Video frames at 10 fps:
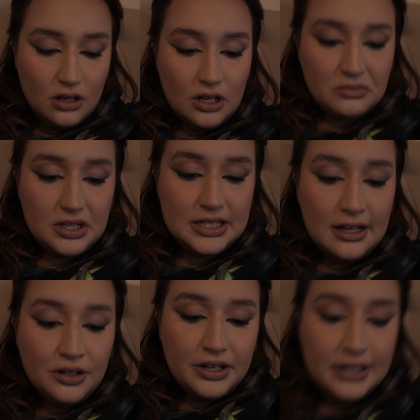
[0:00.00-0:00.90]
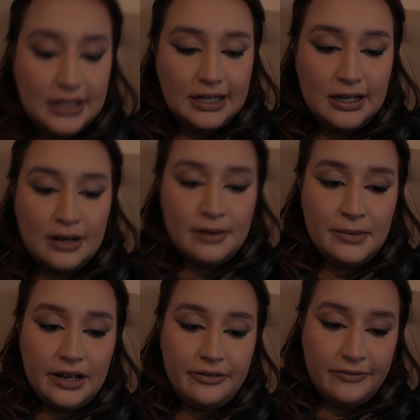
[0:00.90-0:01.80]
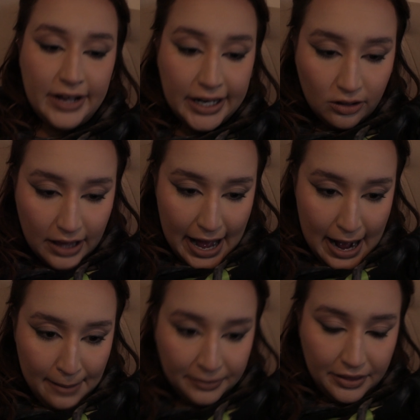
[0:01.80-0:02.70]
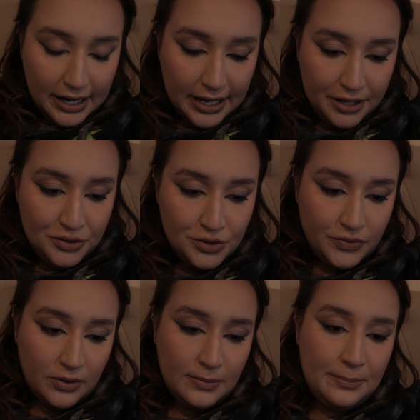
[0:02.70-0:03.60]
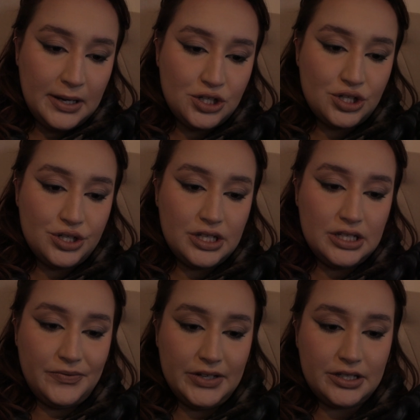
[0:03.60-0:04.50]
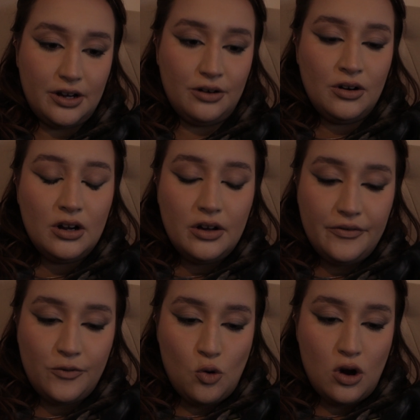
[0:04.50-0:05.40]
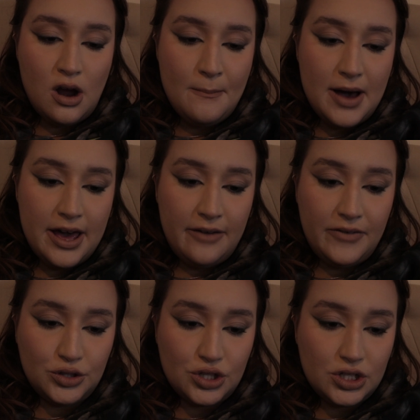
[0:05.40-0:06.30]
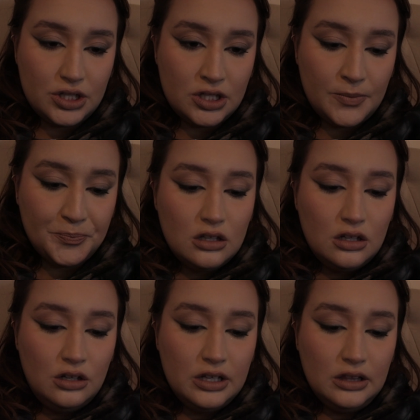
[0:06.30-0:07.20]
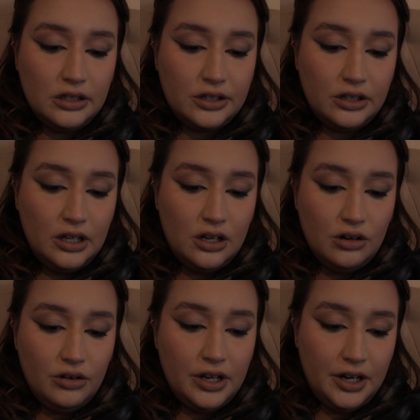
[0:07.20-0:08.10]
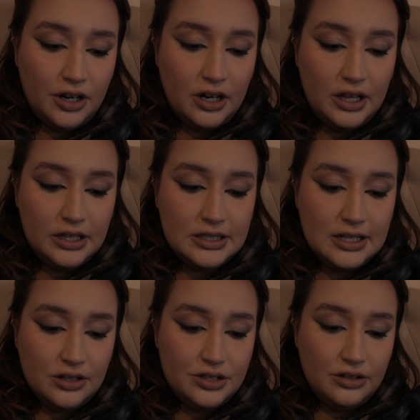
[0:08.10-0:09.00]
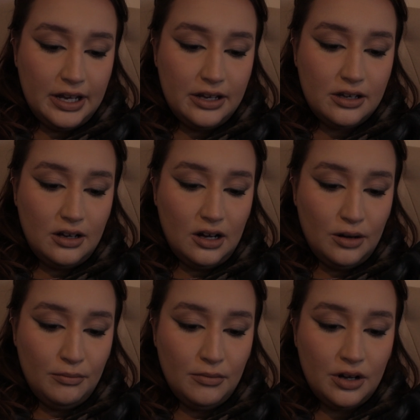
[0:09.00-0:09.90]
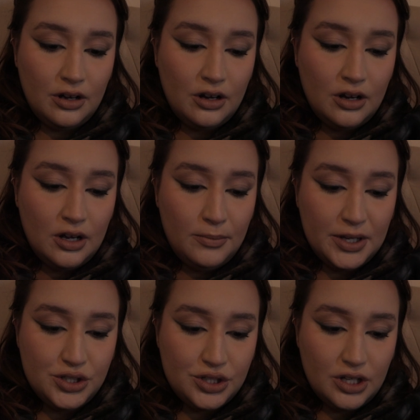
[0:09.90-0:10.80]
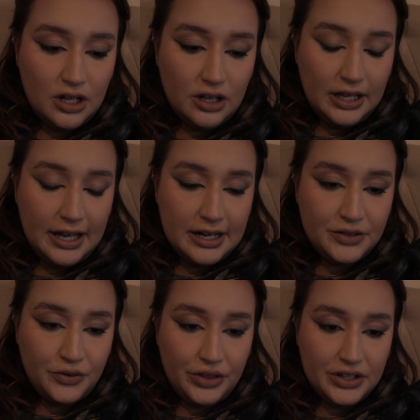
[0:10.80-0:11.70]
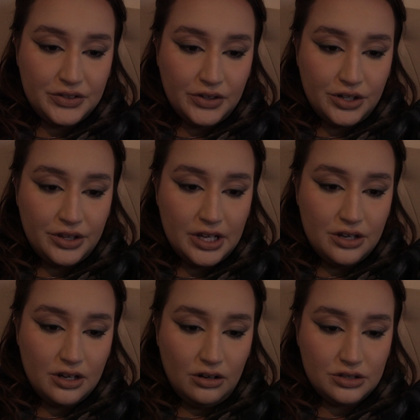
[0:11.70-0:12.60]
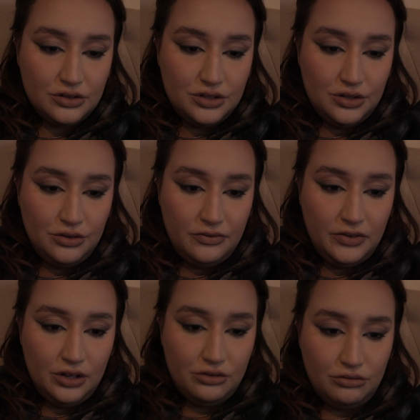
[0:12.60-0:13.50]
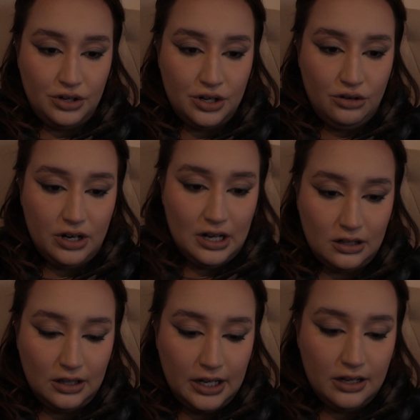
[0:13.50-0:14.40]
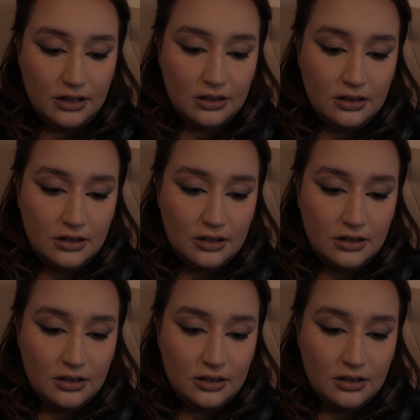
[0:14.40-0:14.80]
Now I'm going to download it, and my final app that I use for my pictures is VSCO for my filters. You can literally go here. It tells you like pictures, like edits for this photo that you can also do if you don't know how to like